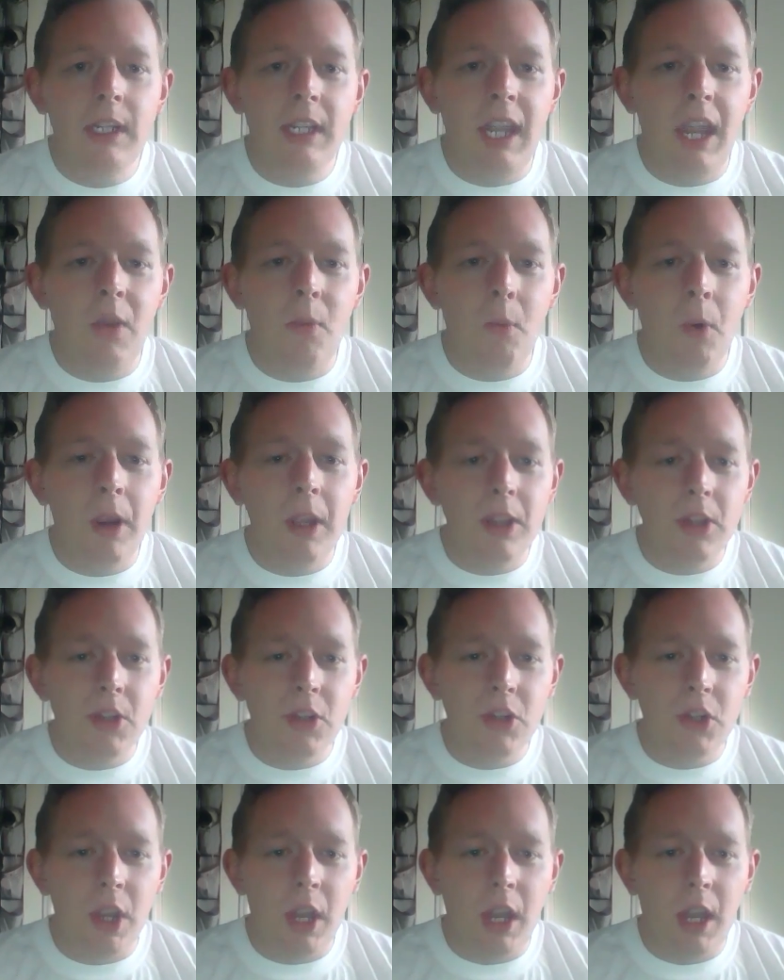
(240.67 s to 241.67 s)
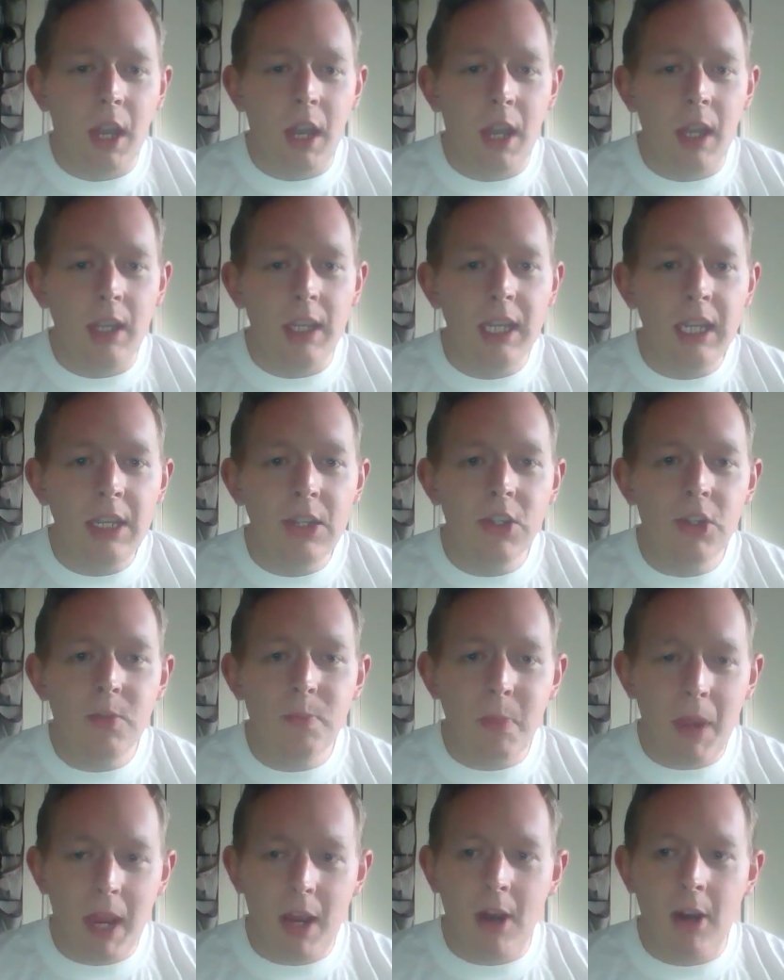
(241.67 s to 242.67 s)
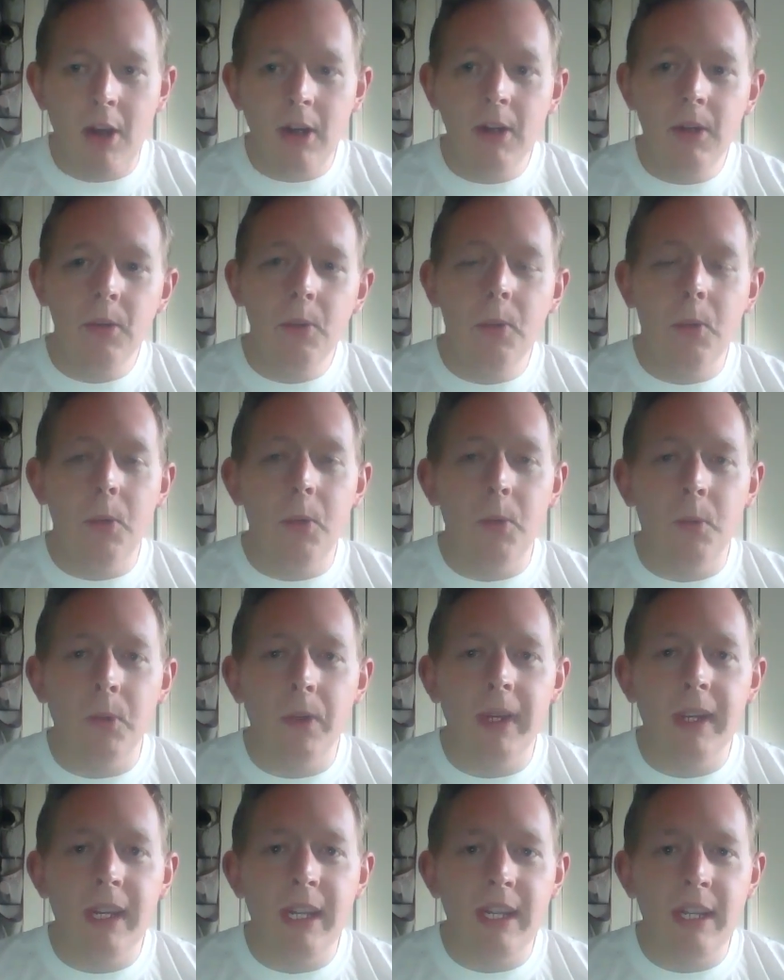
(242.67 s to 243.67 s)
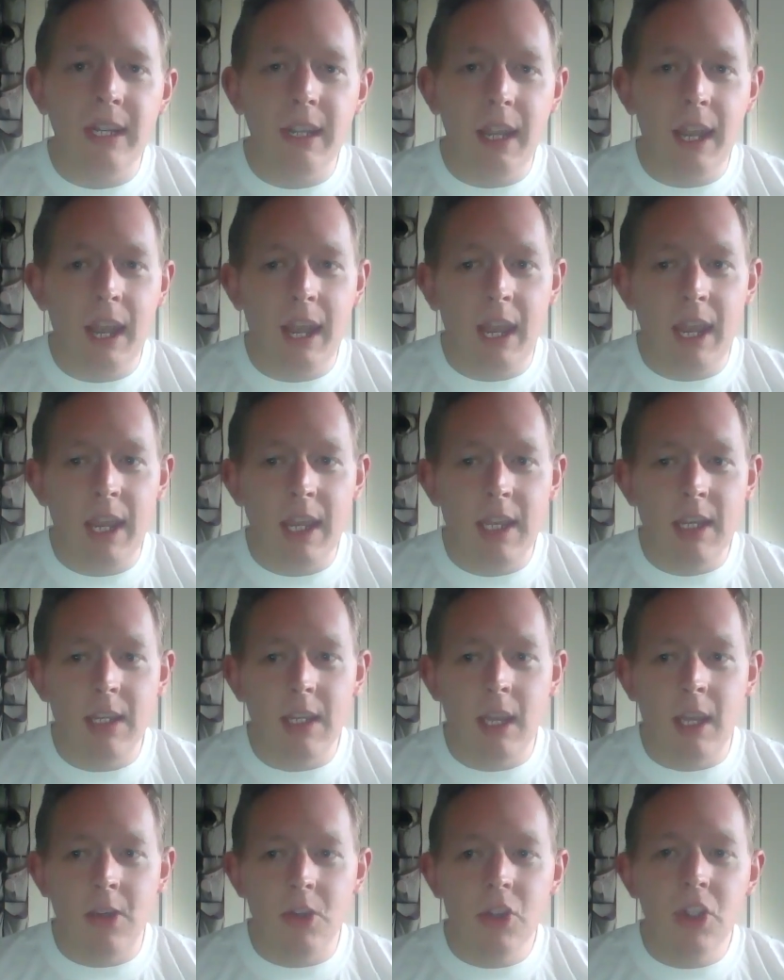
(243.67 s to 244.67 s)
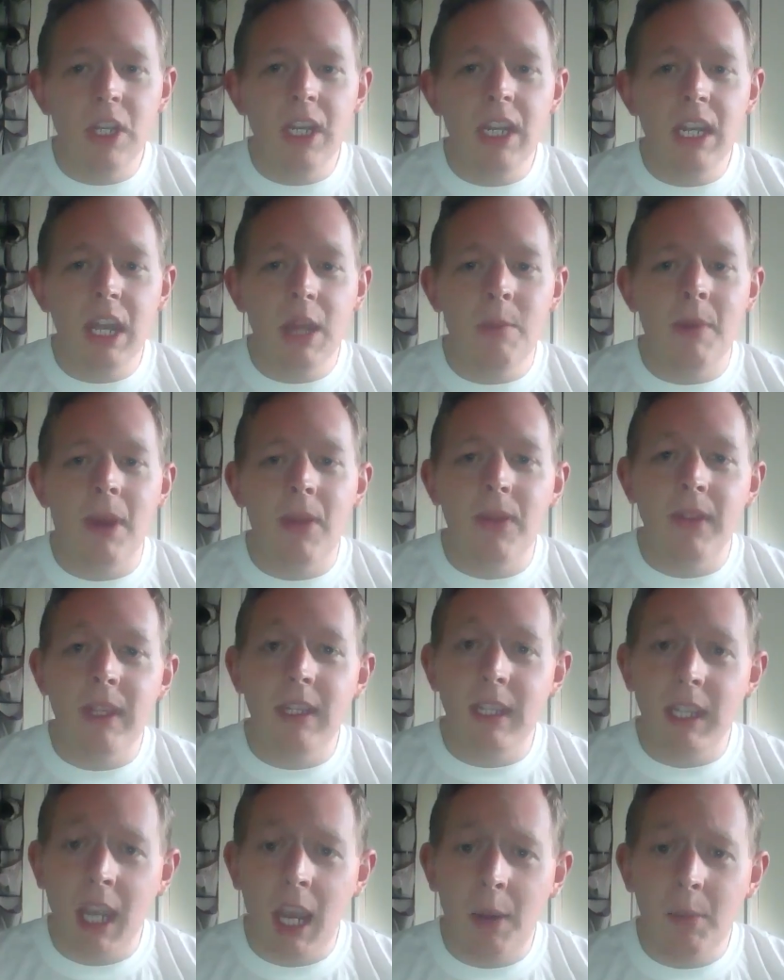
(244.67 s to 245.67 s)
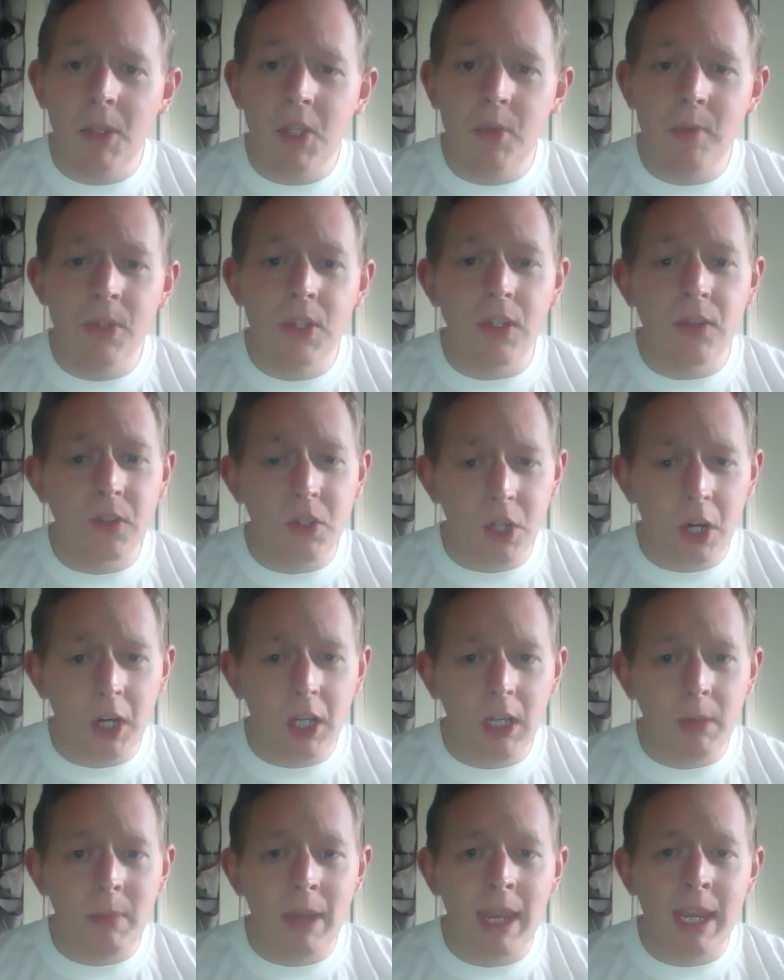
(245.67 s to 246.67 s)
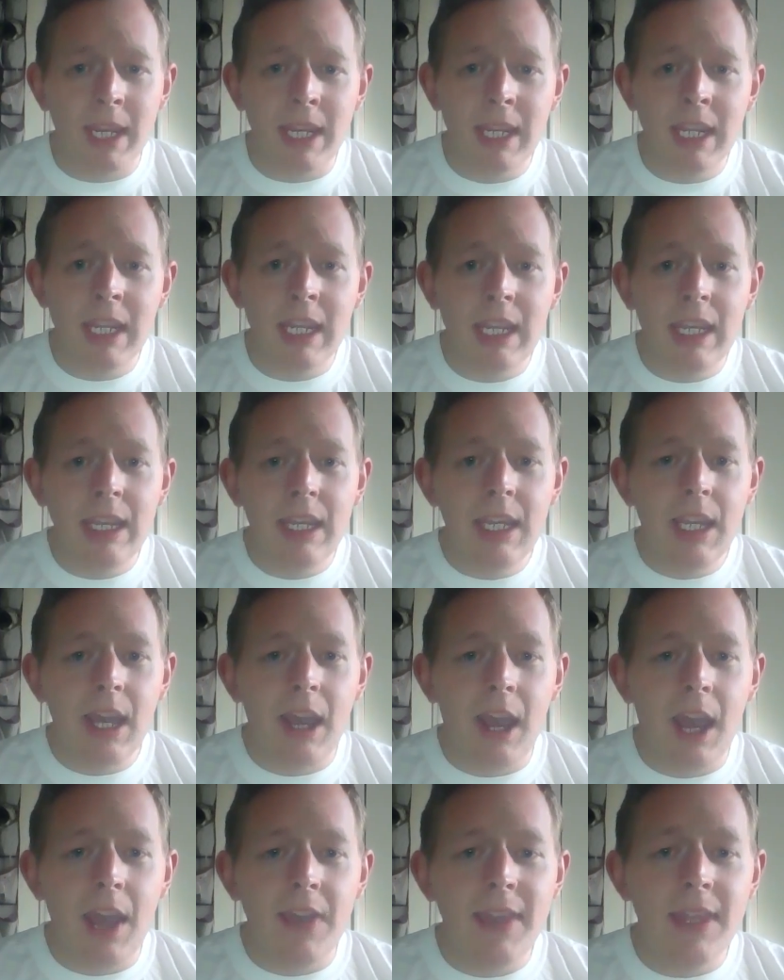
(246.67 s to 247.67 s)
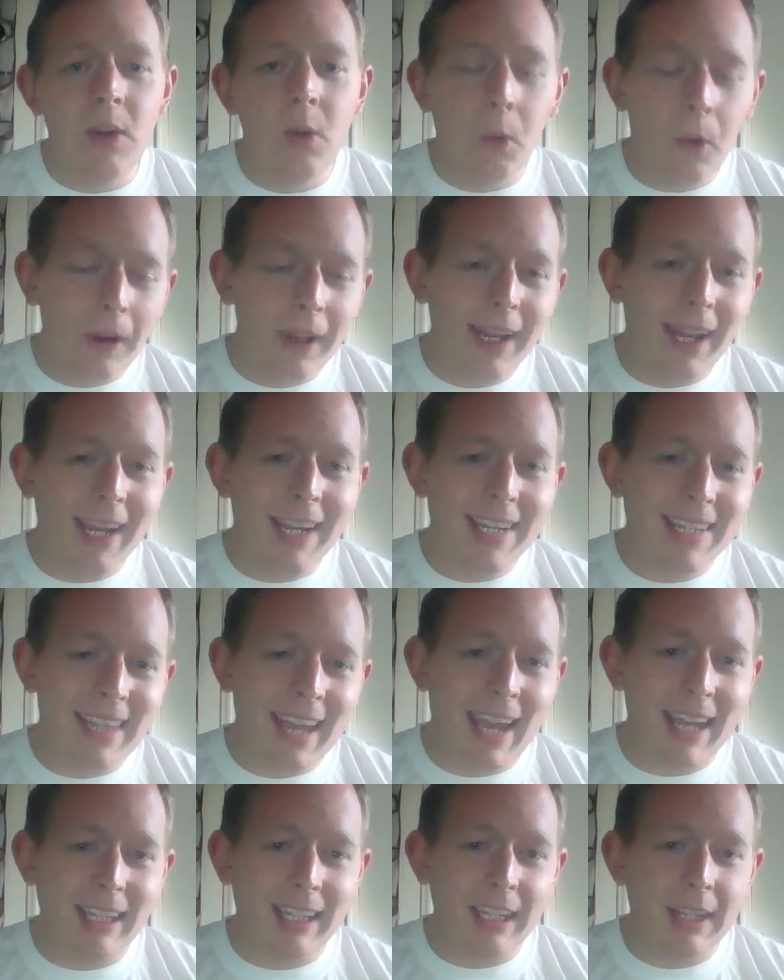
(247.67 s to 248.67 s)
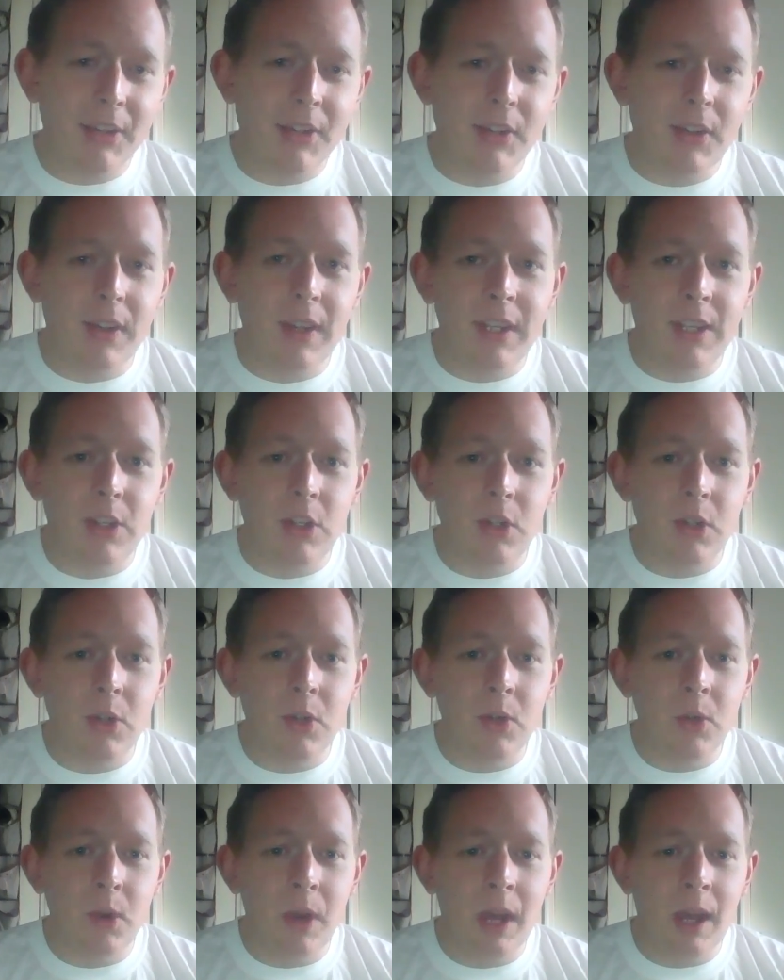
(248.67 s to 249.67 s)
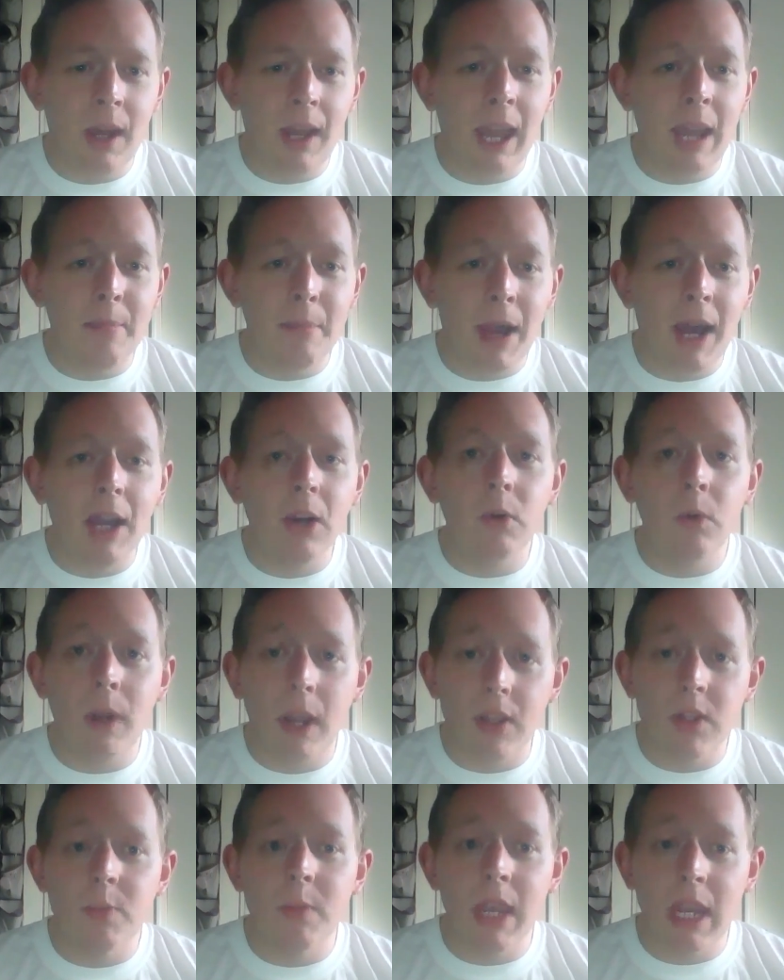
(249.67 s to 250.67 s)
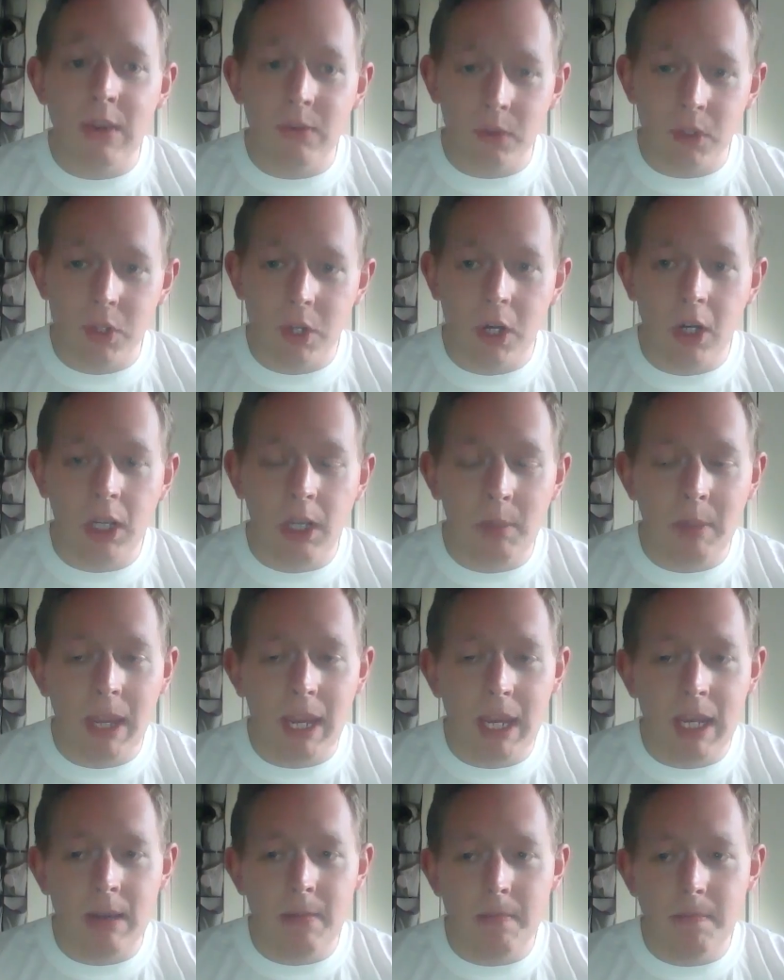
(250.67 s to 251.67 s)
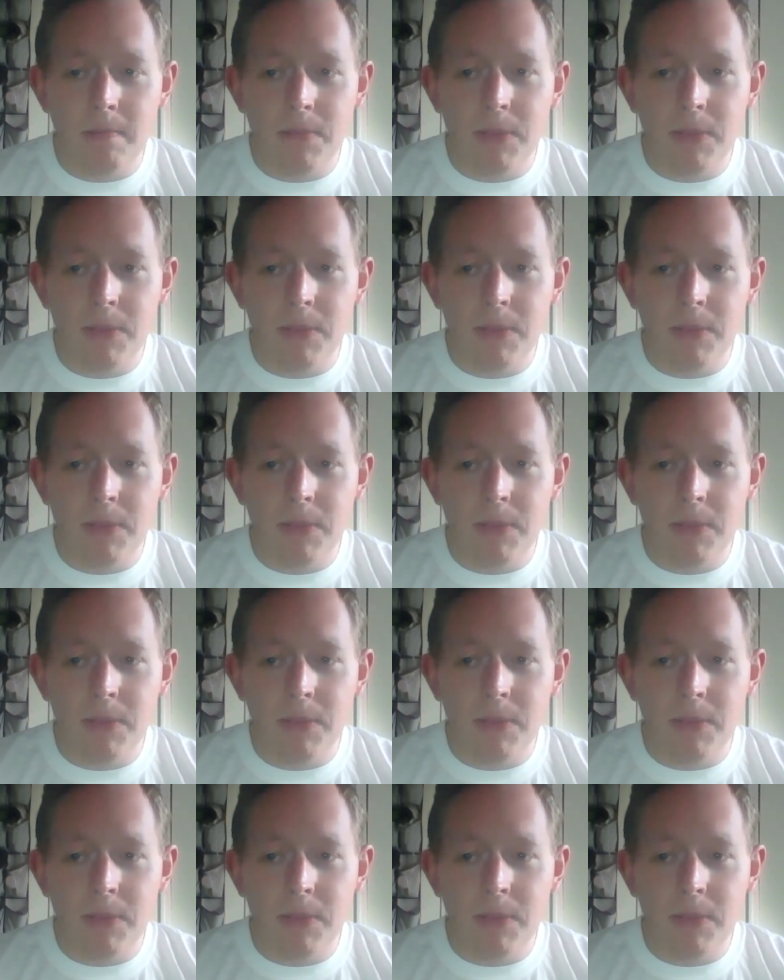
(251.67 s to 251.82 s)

in which each pair would read a sheet about the accomplishments of Charlemagne, and then organize that list into a mock resume for Charlemagne.